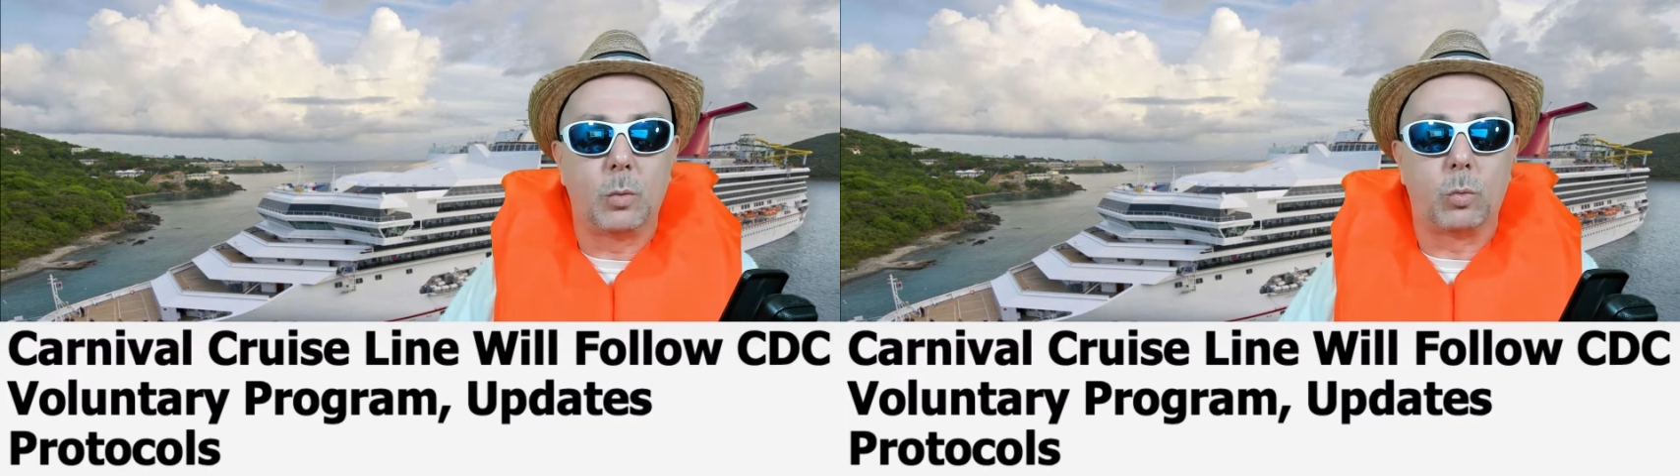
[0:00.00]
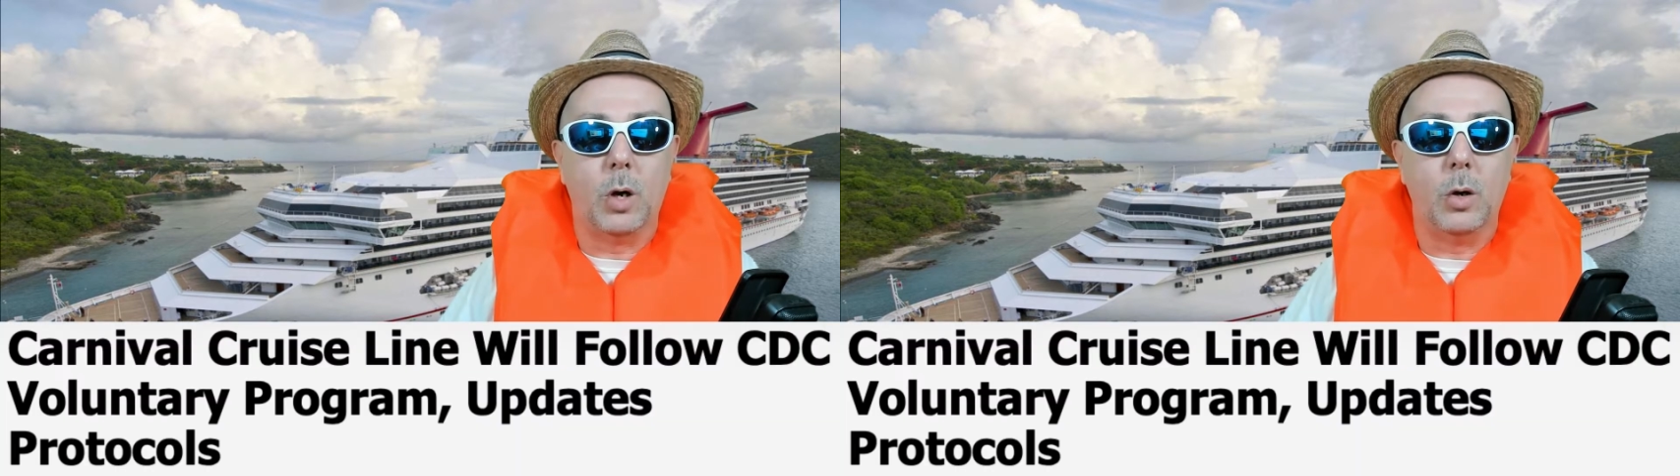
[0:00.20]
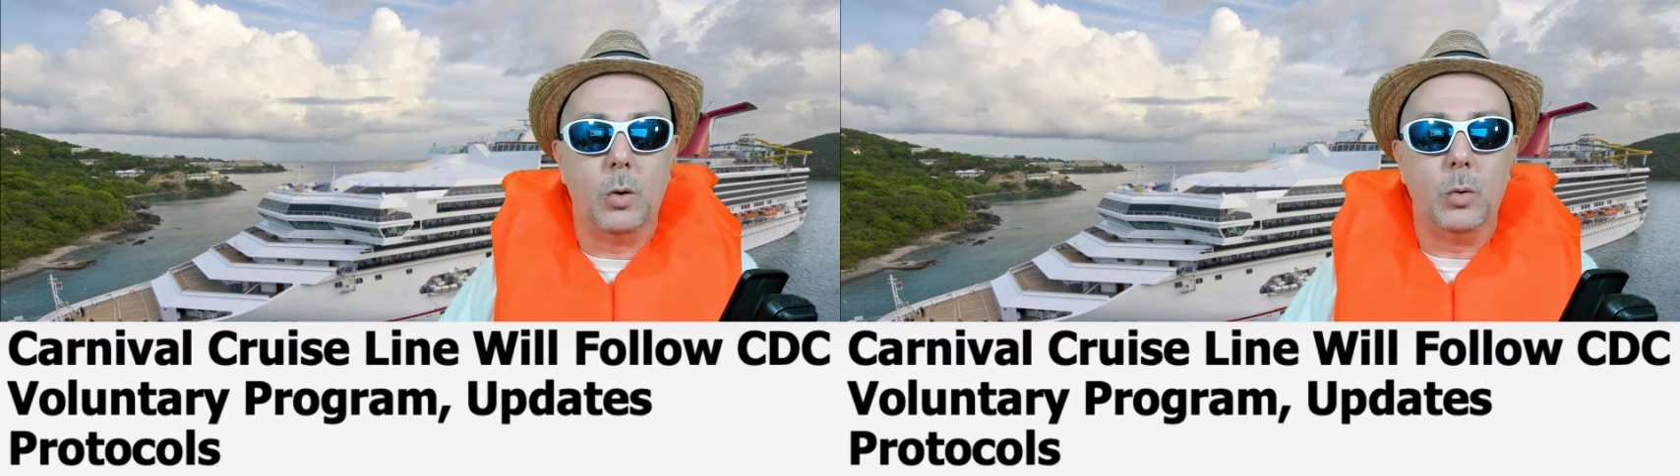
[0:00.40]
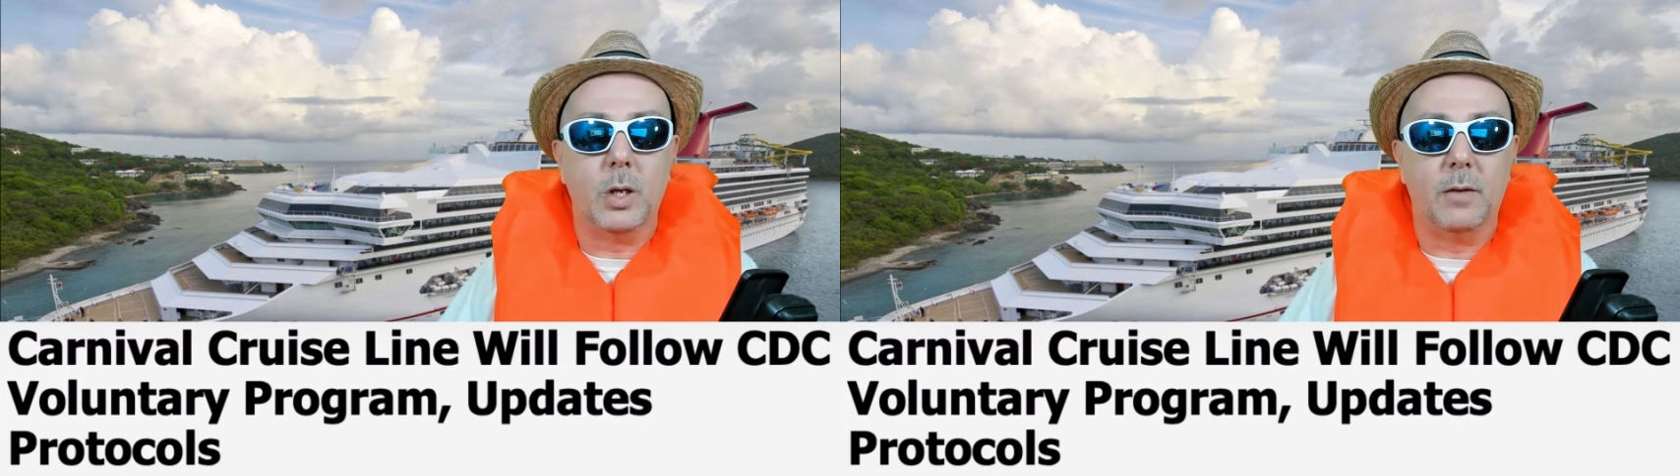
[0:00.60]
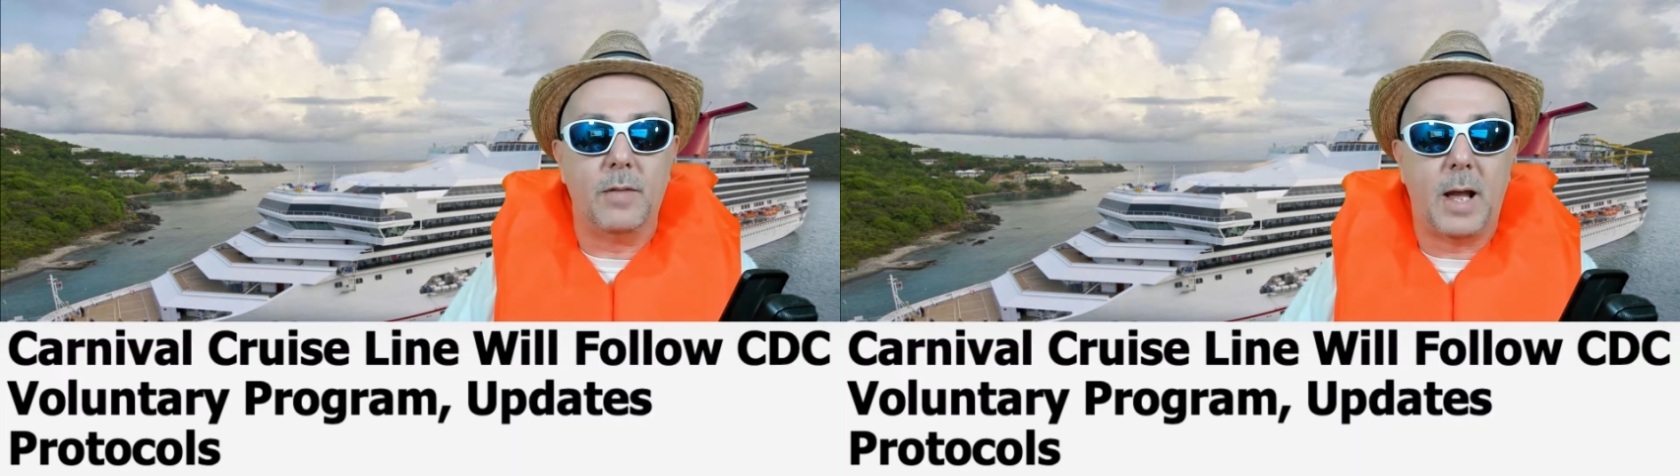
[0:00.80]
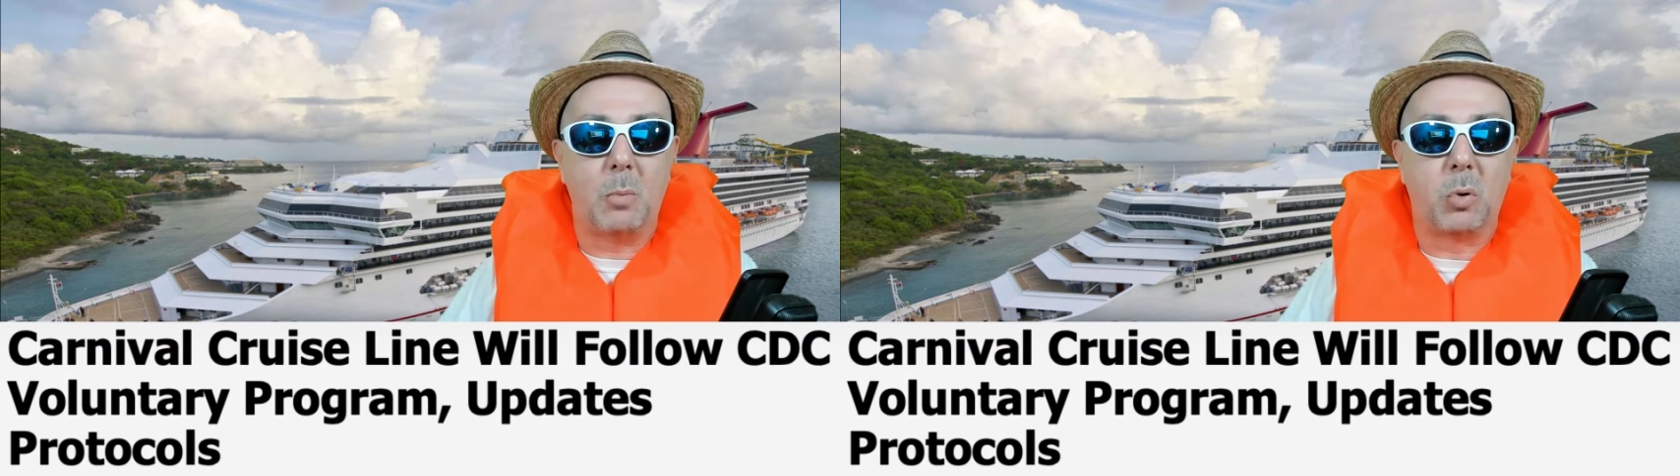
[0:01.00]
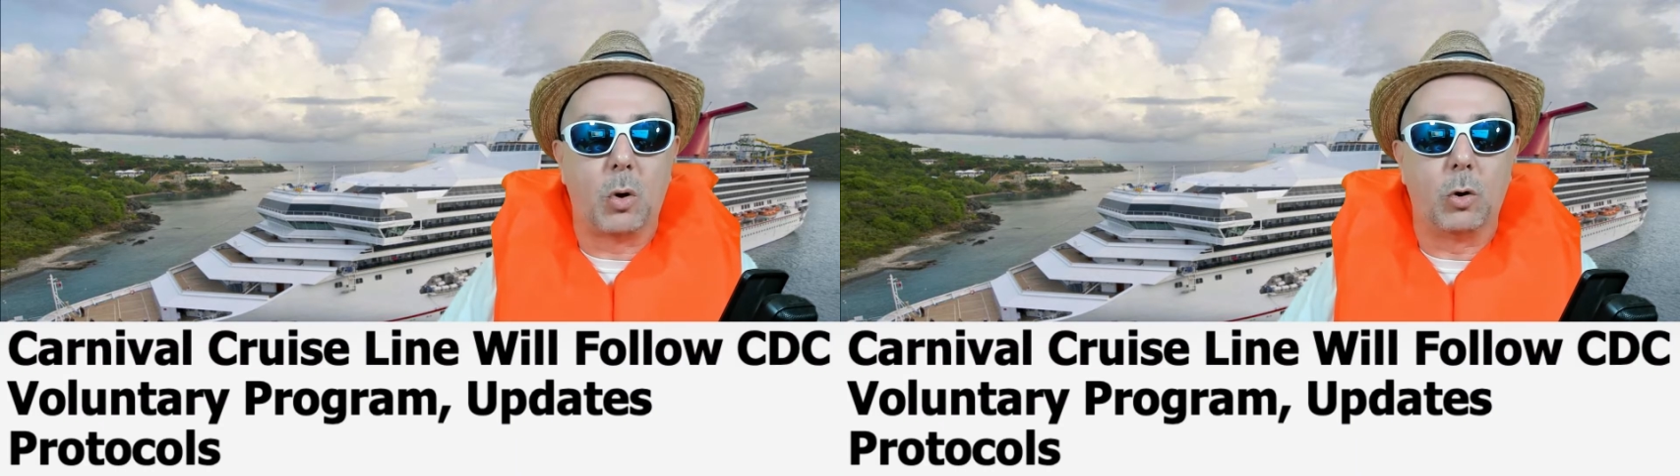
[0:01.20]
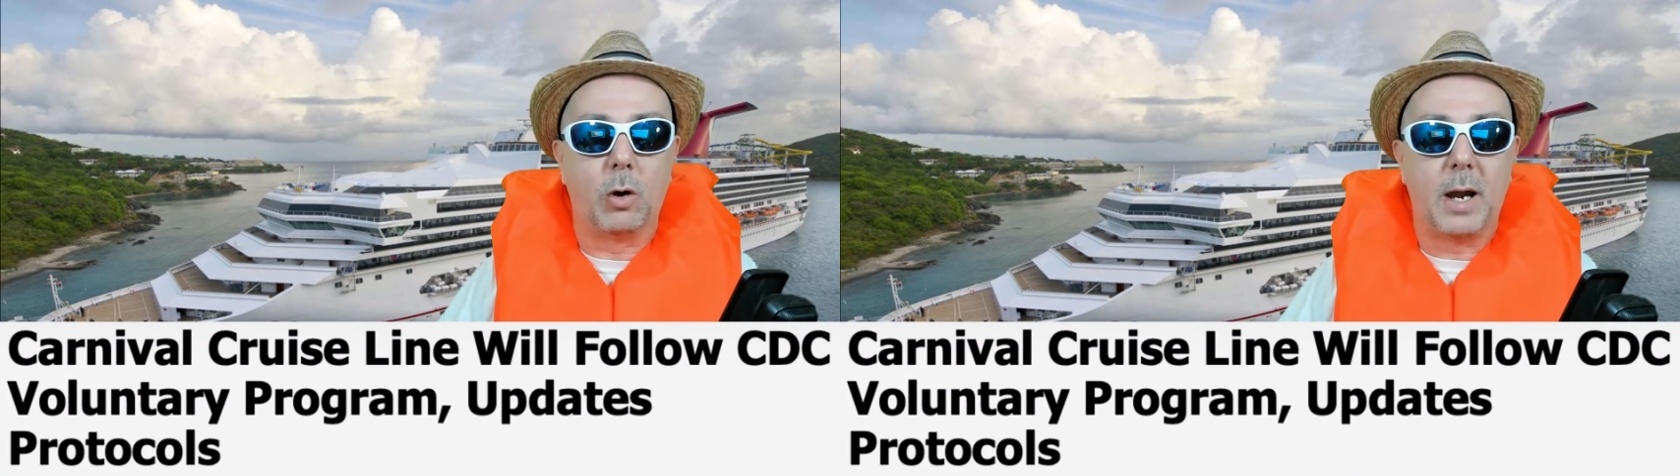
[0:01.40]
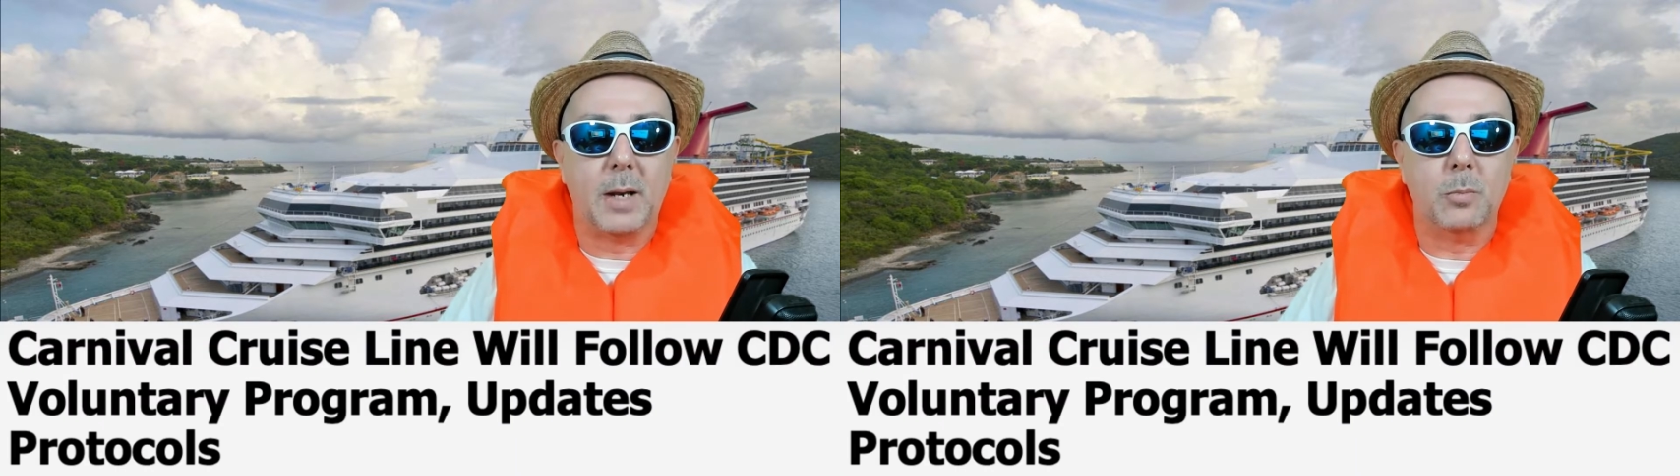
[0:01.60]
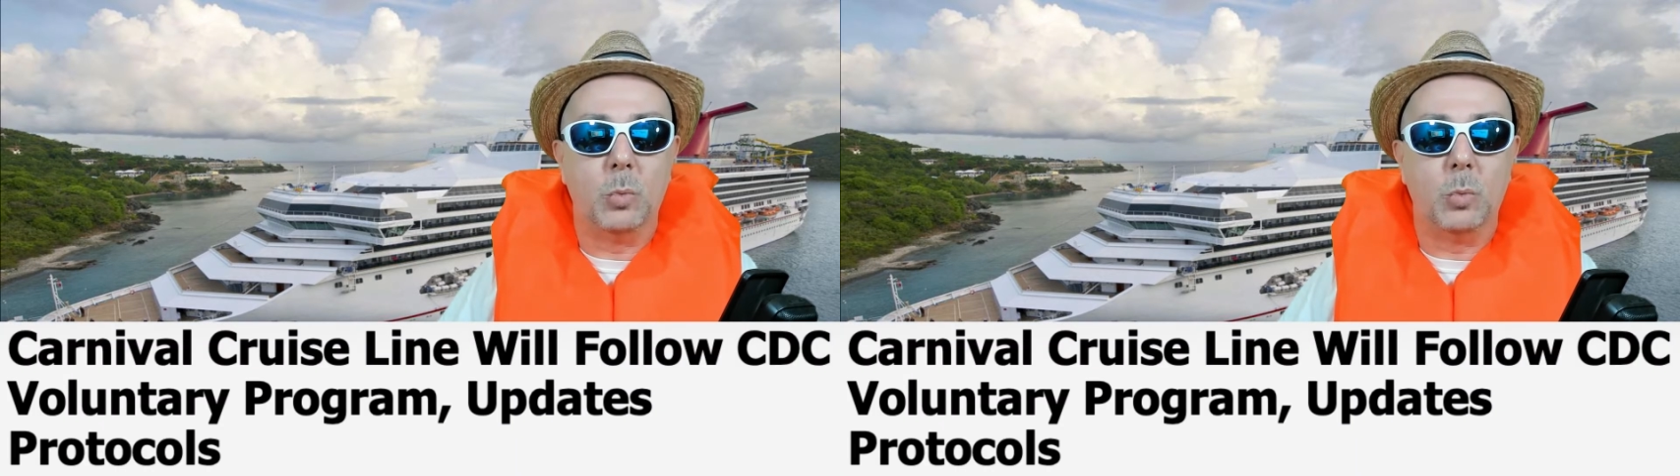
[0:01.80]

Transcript: road of that program,